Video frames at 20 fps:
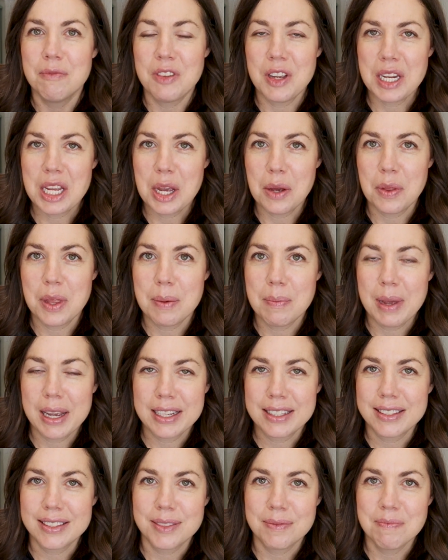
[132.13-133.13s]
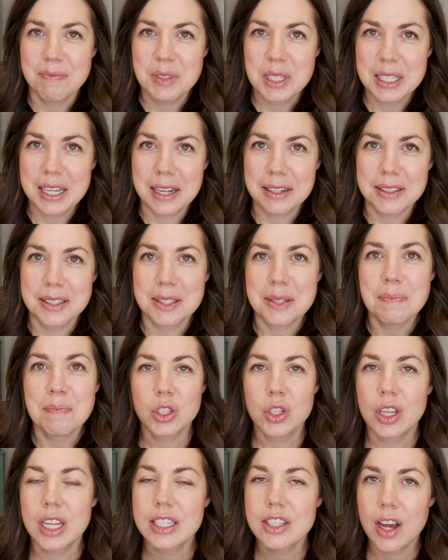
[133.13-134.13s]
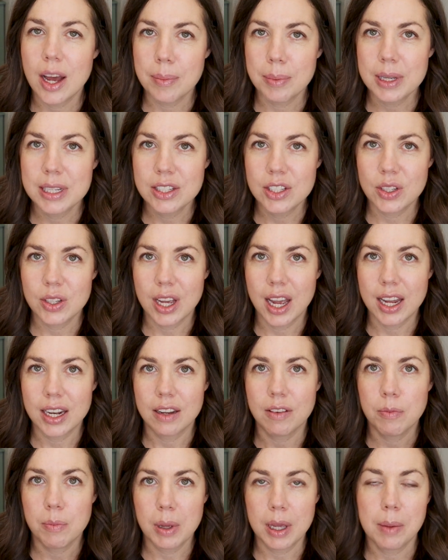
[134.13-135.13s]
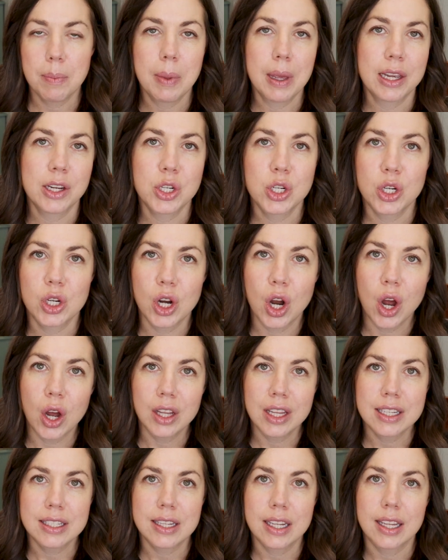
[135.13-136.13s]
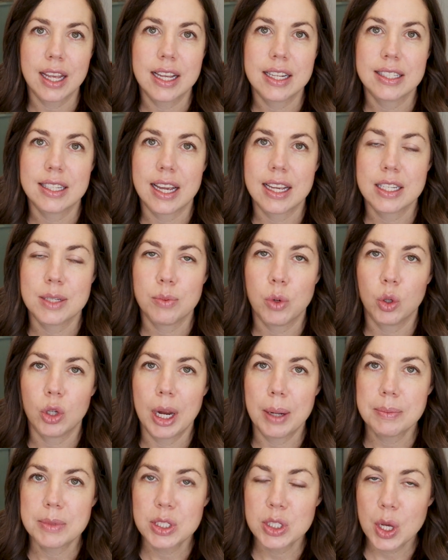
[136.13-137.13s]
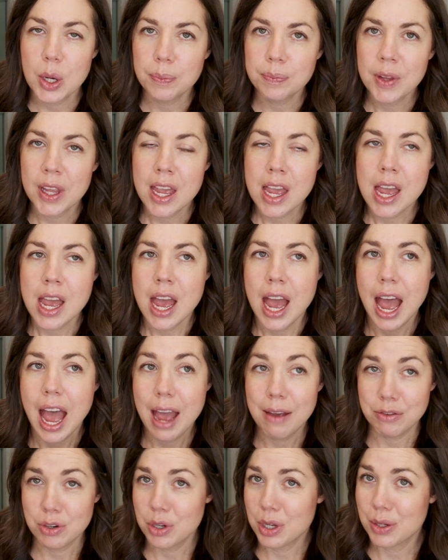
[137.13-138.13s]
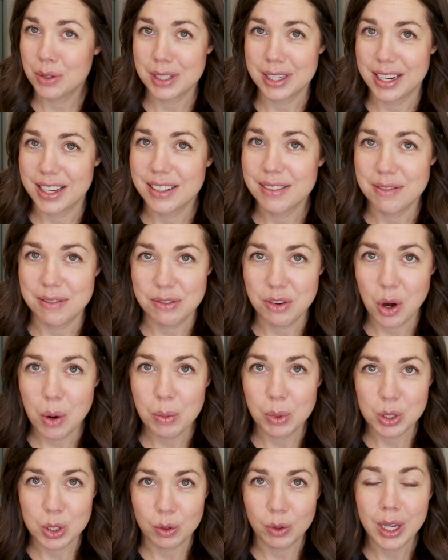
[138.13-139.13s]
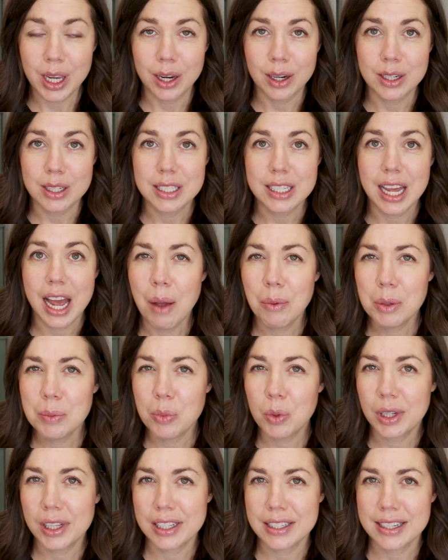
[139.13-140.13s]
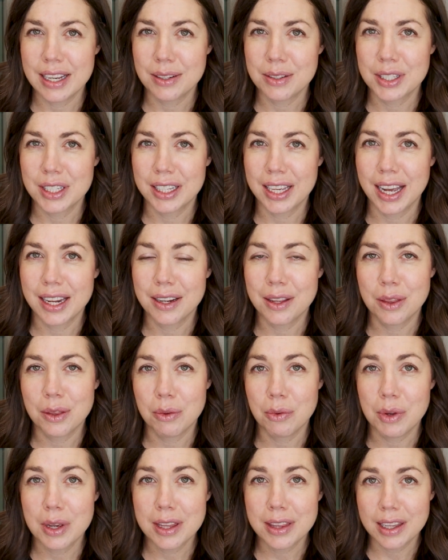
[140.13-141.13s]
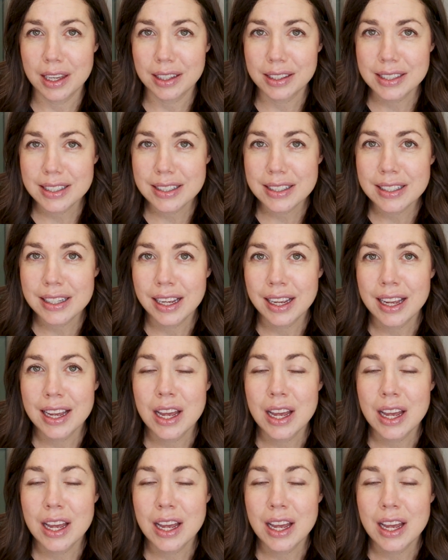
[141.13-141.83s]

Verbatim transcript: video that makes sense. So let's hop into kind of big picture on the Sonlight Science Program. So after using it for almost three years, I would boil it down to kind of three things: